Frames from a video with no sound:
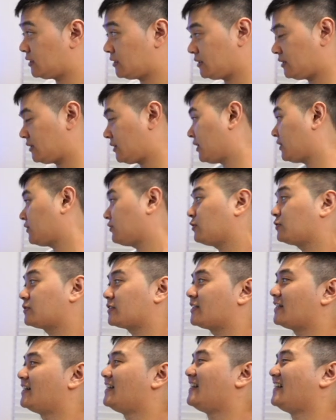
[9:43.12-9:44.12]
add a
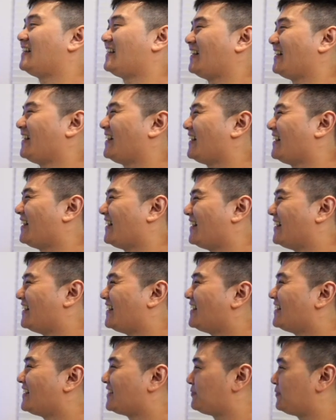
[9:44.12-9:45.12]
filter, a
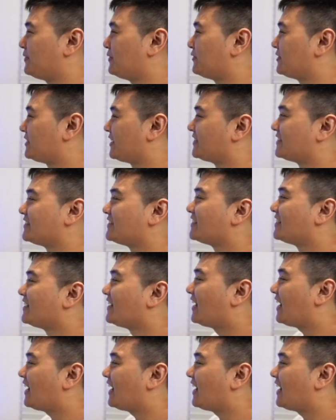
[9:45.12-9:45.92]
bit redundant,